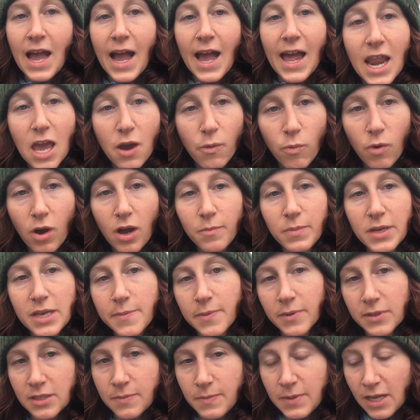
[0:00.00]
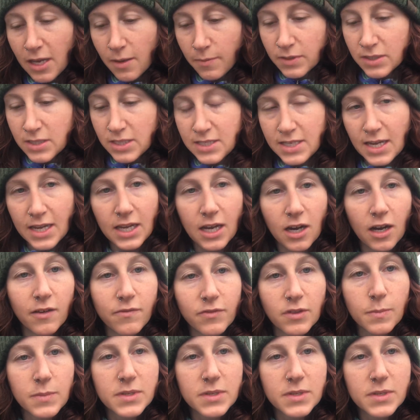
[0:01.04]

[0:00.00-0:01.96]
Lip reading: And I want people to be able to take care of